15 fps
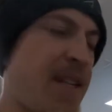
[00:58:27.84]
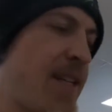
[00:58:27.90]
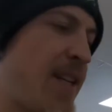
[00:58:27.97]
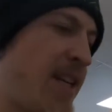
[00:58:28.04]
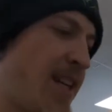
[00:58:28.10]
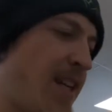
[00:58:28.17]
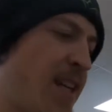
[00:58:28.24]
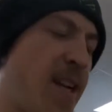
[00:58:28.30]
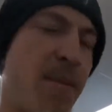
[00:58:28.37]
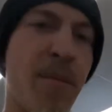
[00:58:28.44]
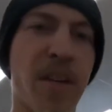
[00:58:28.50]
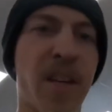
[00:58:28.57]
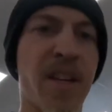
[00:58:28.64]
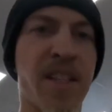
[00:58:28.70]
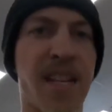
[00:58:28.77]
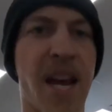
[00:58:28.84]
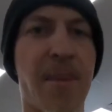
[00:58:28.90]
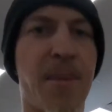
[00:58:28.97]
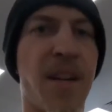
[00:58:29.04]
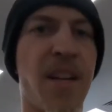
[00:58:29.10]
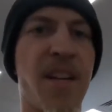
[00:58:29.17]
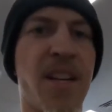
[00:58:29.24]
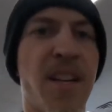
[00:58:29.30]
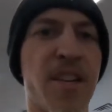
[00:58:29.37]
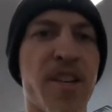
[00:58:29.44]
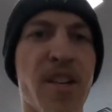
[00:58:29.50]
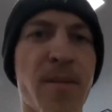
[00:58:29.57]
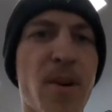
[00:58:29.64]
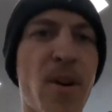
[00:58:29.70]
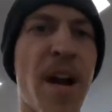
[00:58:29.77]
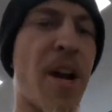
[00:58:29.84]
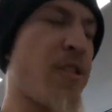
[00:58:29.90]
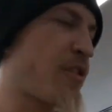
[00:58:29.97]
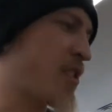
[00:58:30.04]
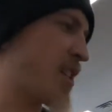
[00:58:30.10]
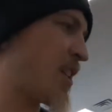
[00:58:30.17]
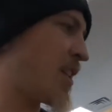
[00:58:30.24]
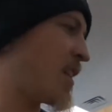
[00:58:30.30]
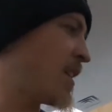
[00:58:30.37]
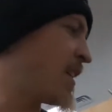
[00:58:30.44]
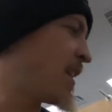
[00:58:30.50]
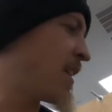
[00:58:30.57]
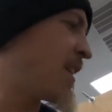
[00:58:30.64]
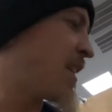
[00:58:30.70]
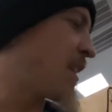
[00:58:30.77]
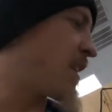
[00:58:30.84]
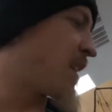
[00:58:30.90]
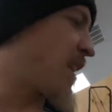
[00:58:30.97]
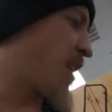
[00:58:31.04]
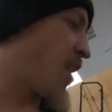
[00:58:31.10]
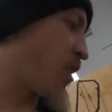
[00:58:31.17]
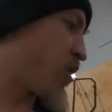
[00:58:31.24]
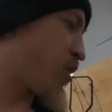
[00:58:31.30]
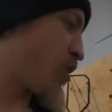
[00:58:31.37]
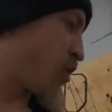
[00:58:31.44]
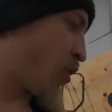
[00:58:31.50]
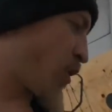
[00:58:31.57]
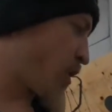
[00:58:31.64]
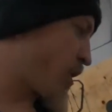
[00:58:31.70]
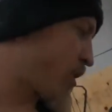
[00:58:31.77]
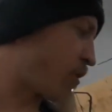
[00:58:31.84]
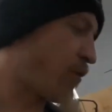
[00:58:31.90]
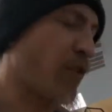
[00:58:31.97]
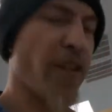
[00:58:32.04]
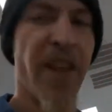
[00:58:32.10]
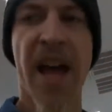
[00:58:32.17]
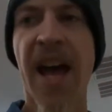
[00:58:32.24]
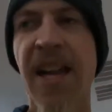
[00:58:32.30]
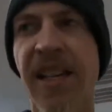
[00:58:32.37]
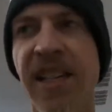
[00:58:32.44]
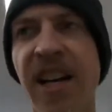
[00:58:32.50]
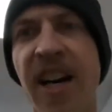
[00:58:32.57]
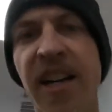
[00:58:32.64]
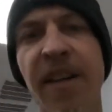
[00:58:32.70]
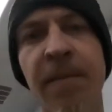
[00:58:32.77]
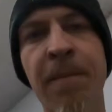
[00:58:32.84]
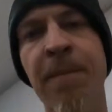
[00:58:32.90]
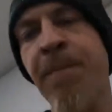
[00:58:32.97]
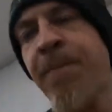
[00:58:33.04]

and I'm going to tap it into the turbo housing. Get our source for that done.